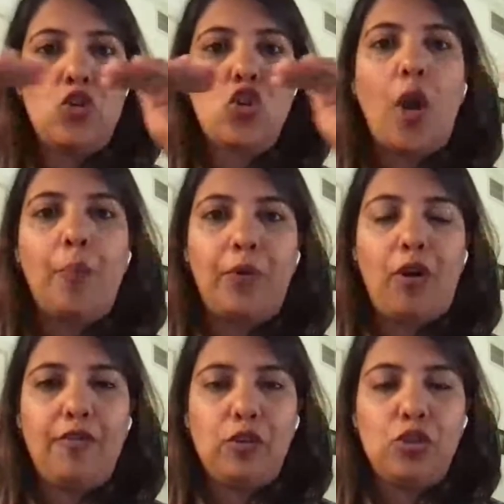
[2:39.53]
top
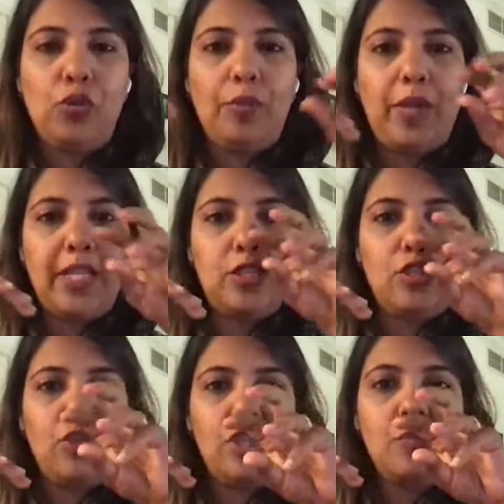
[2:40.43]
of your shoulder blades.
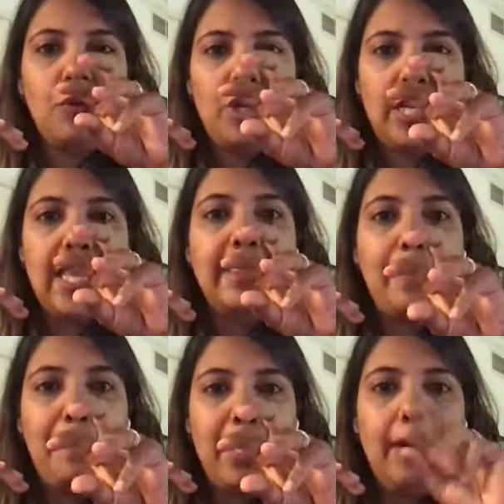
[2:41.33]
So just put it in the
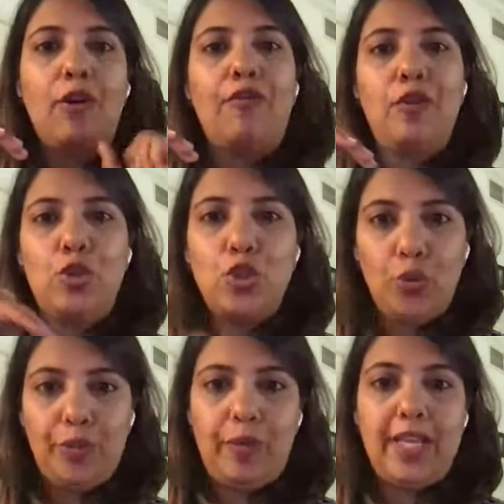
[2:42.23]
middle of your
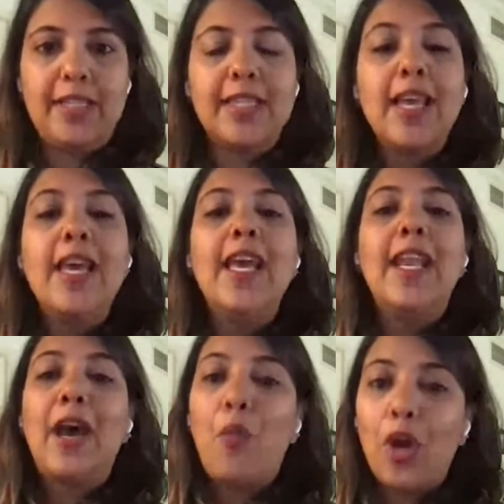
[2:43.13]
shoulder blades.
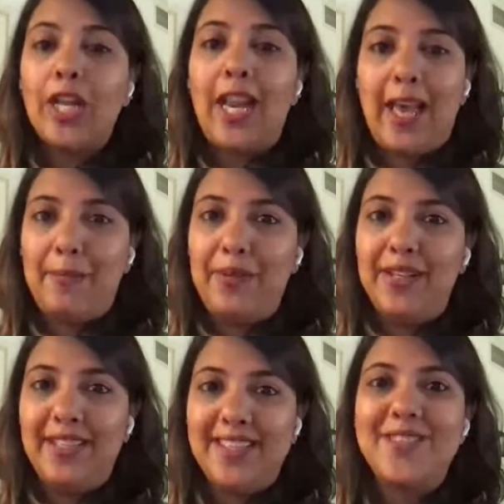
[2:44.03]
Now, what will happen
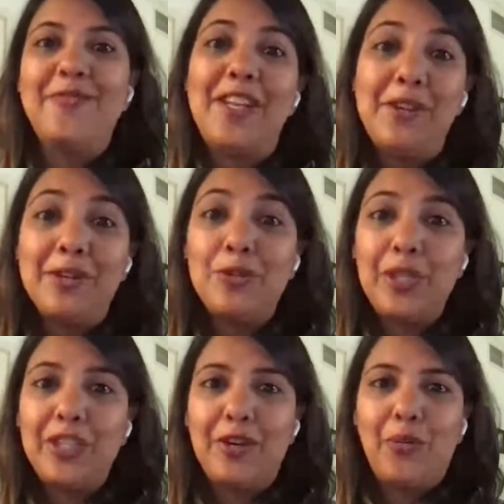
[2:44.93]
is when you're
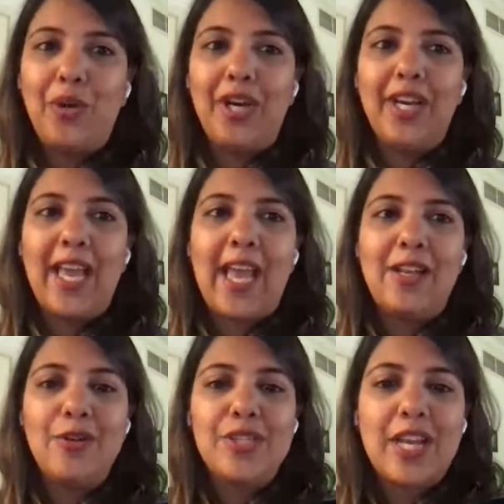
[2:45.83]
doing your work and
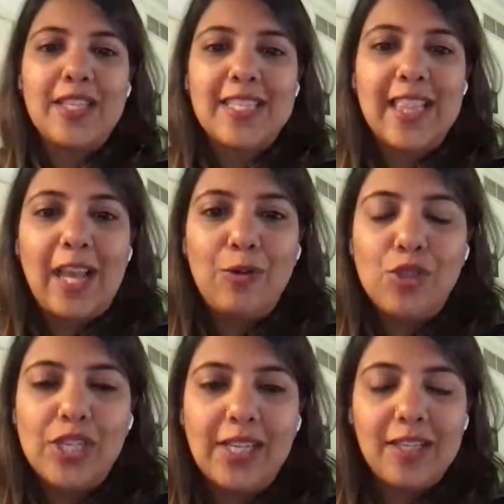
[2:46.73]
you start
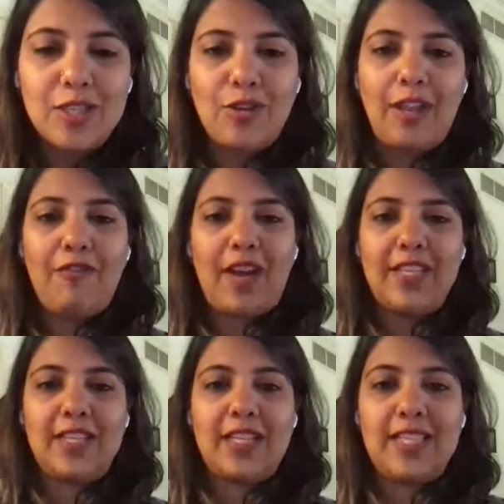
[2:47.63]
slouching, so if I
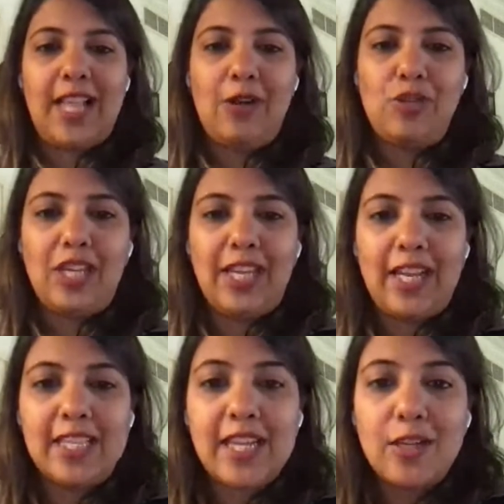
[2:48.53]
start slouching and
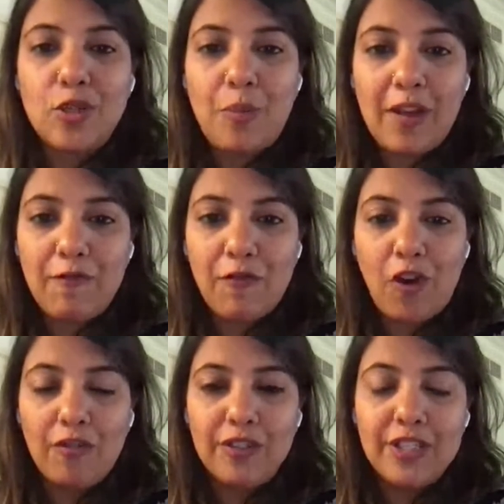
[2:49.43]
I start to bend
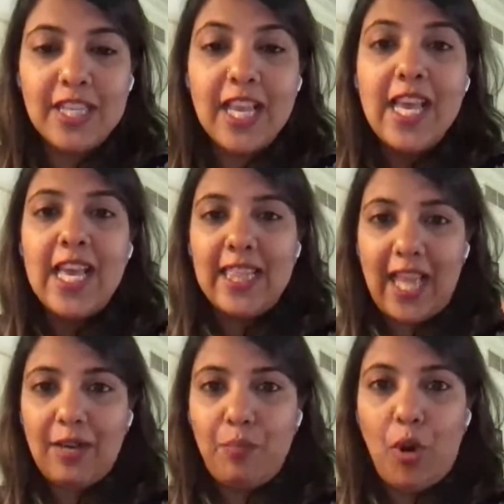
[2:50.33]
forwards,
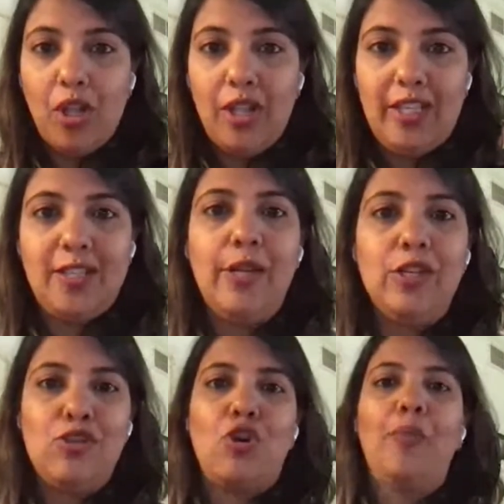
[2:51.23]
that ball is going
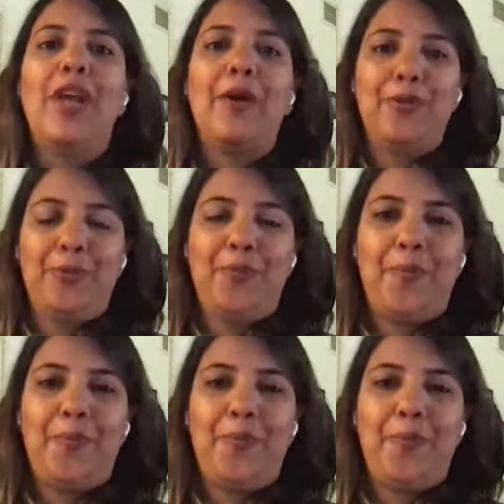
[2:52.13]
to drop down.